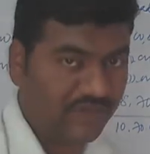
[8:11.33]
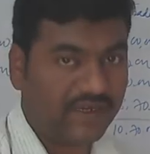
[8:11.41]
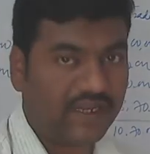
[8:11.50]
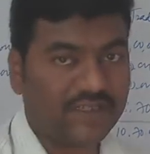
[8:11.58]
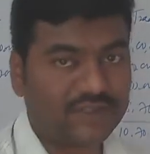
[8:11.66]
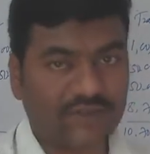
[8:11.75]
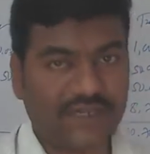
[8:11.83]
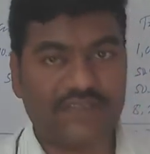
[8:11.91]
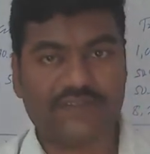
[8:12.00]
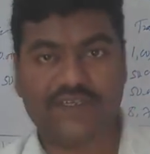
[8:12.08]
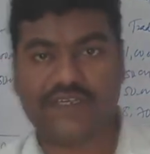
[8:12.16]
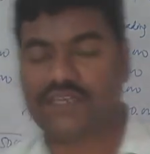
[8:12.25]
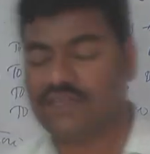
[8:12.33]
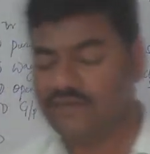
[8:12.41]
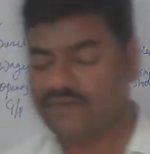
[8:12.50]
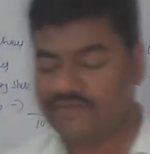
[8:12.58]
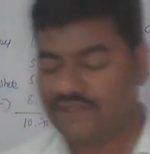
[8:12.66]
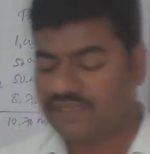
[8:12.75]
As you can see here,
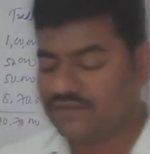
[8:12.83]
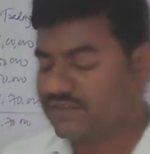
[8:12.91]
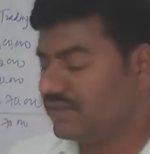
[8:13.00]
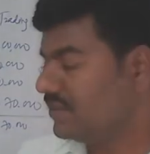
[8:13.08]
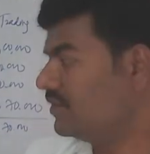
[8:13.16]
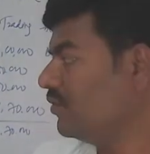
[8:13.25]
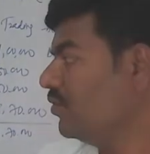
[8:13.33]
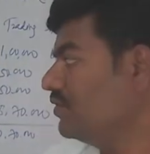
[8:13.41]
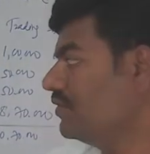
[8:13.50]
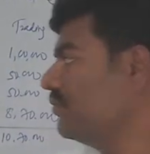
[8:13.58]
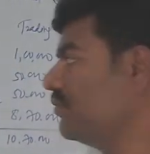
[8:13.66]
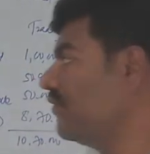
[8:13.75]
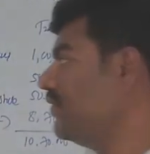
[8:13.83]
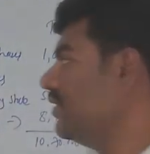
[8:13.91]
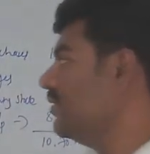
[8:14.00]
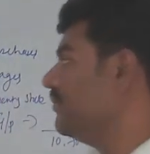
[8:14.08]
this is the original profit.